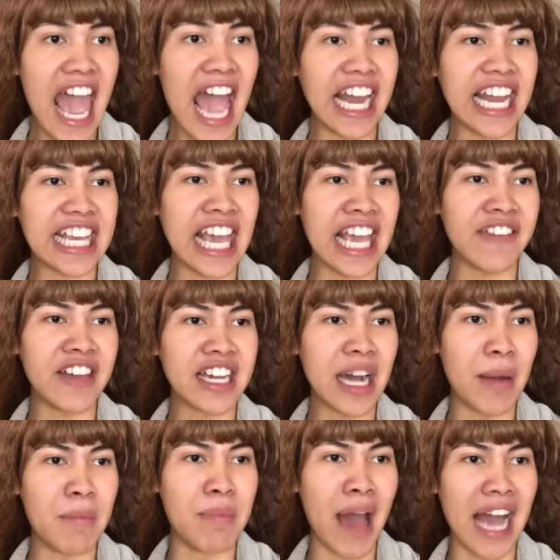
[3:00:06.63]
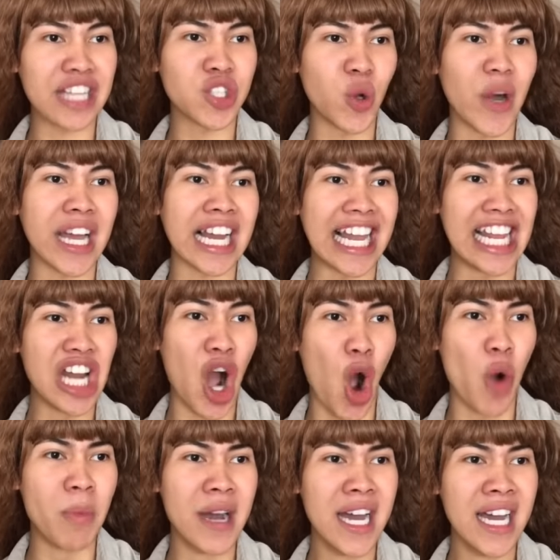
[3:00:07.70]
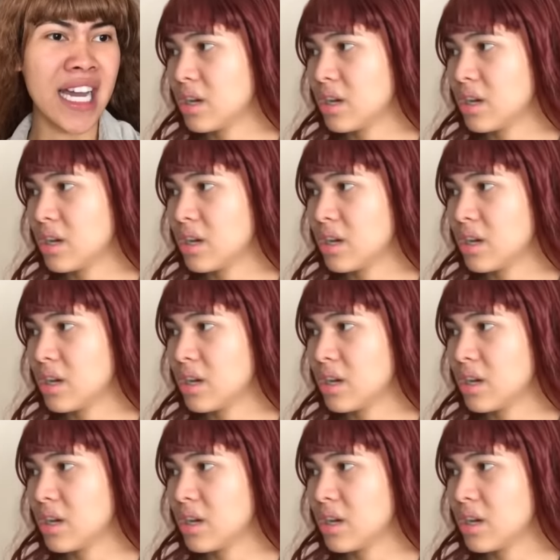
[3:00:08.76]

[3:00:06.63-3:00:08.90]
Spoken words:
and I can't even come back to a clean home?